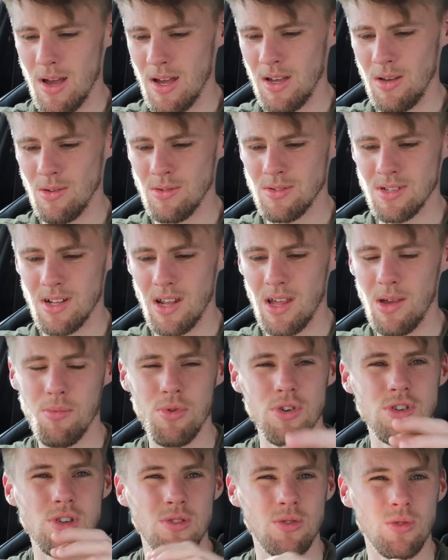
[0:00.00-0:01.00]
was
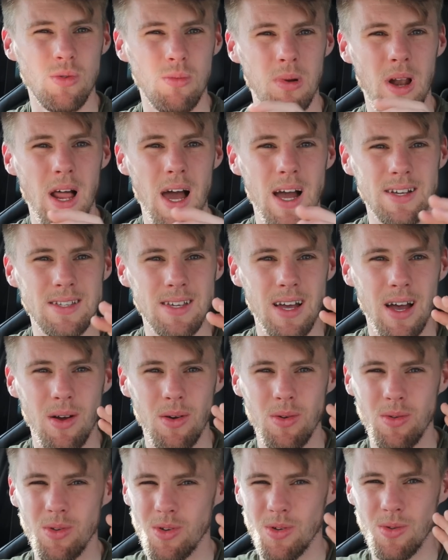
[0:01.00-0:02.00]
sleeperish. It was all blacked
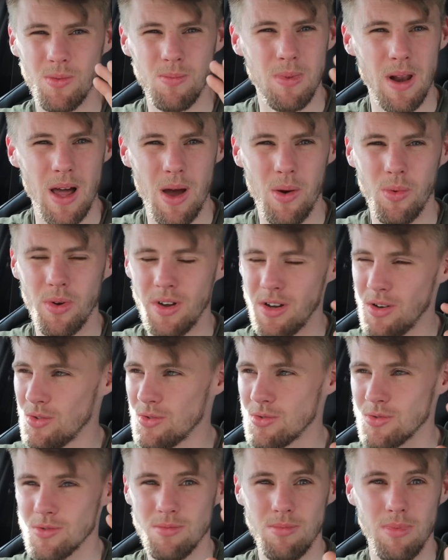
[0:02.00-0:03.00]
out, black
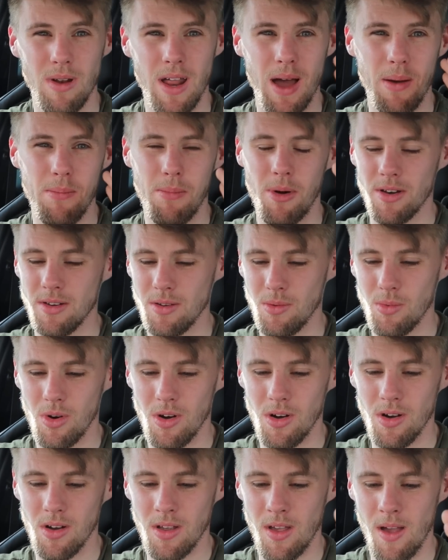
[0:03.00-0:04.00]
wheels, black
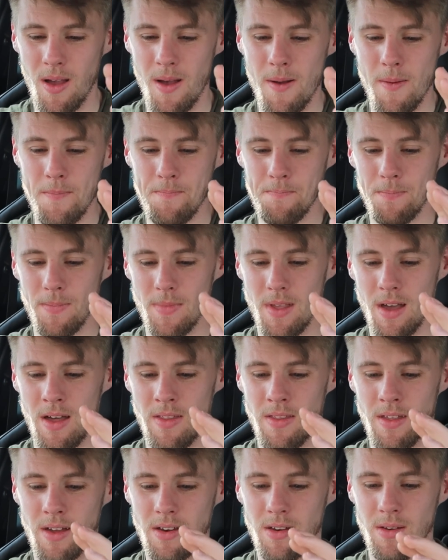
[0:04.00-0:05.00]
bodywork,
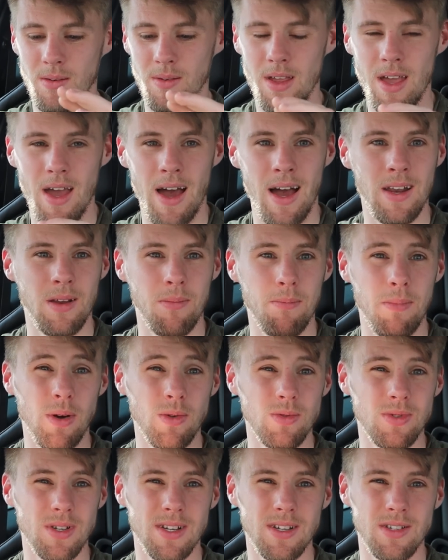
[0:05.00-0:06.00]
and then it had a
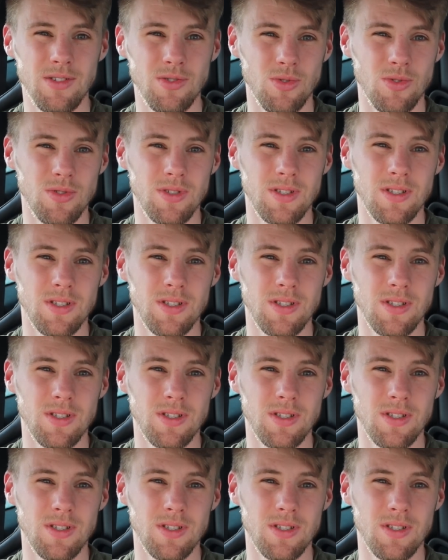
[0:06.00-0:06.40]
Miltech exhaust